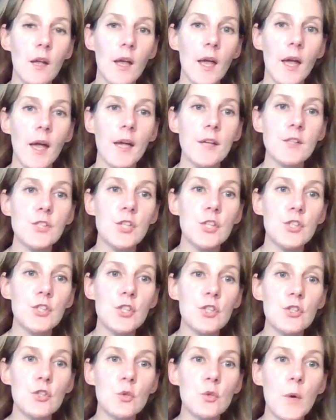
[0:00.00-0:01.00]
and to
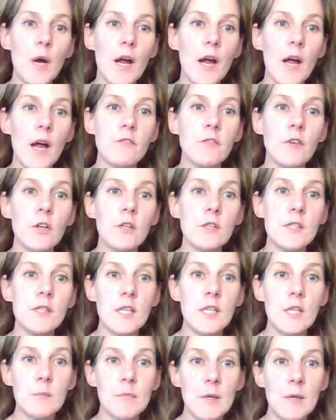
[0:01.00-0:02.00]
do whatever to
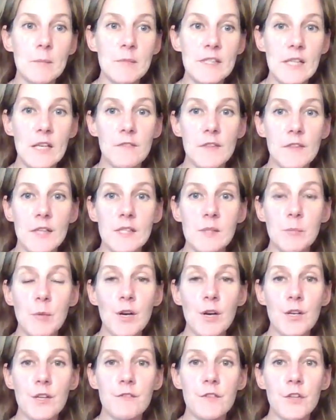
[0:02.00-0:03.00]
keep them safe. That's
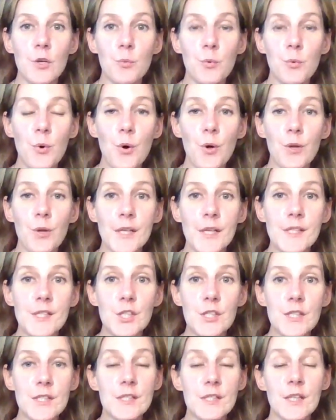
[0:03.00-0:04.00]
part of your role. That's
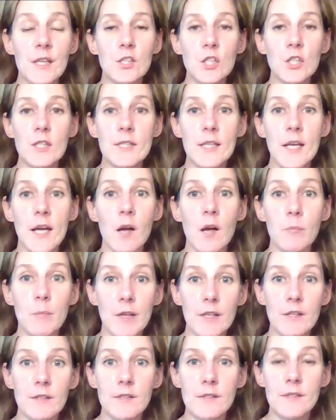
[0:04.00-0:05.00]
just, it just
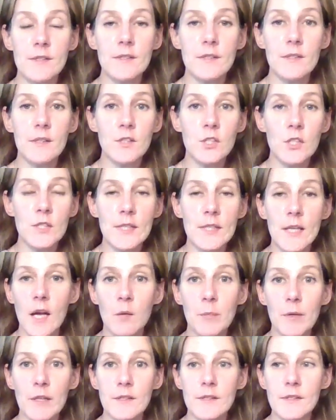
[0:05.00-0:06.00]
happens. It just
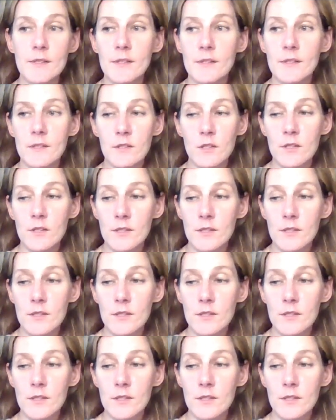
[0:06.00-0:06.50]
happens. It's just